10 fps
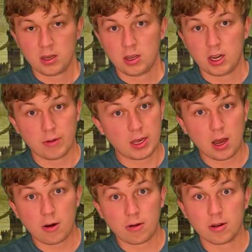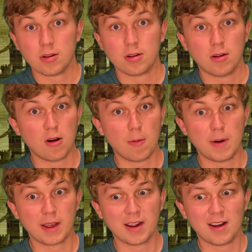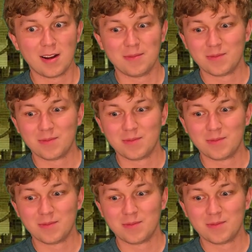here we go. Opening it up.